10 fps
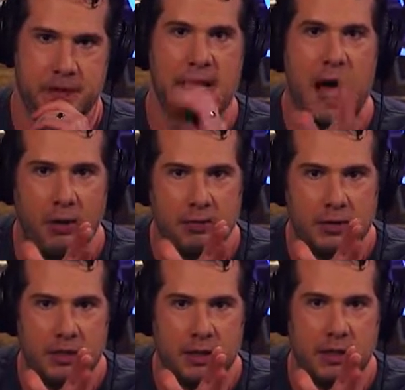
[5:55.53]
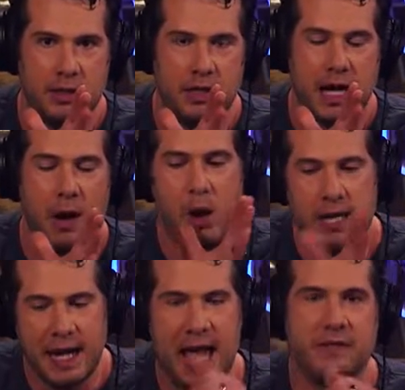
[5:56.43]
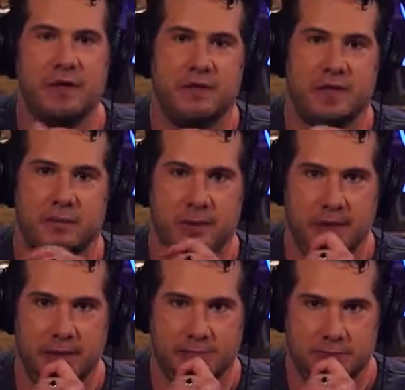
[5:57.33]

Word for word: Now, I want you to add 15%.